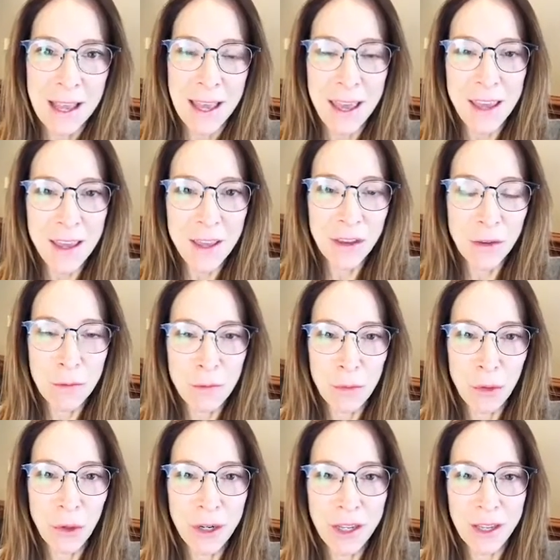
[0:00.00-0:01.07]
Hey, good
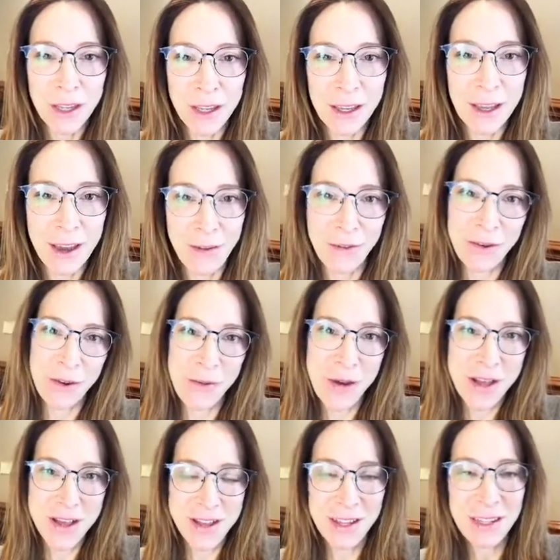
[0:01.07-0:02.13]
morning,
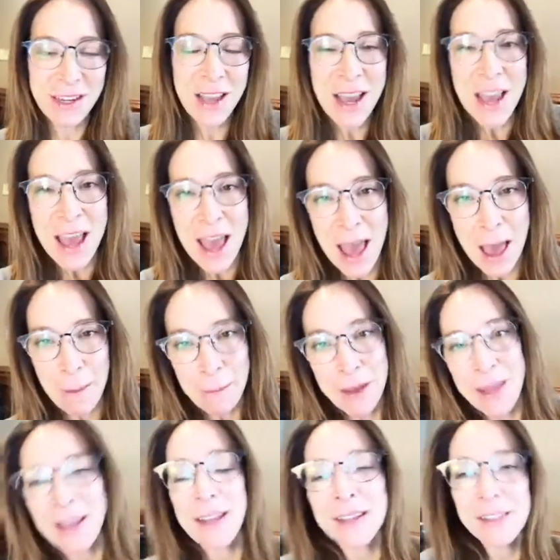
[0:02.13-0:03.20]
everyone.
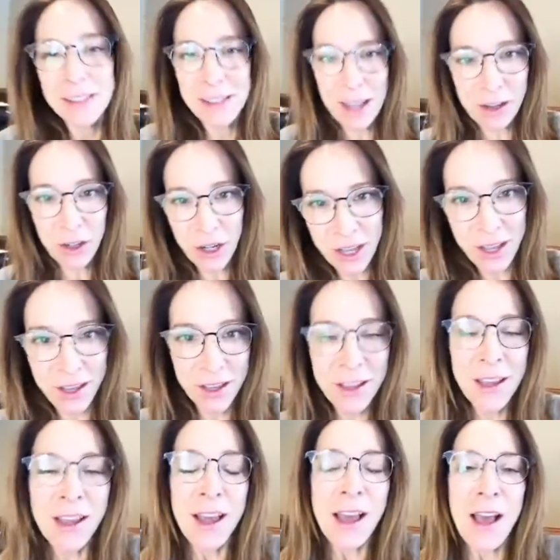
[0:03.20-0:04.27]
Happy Saturday.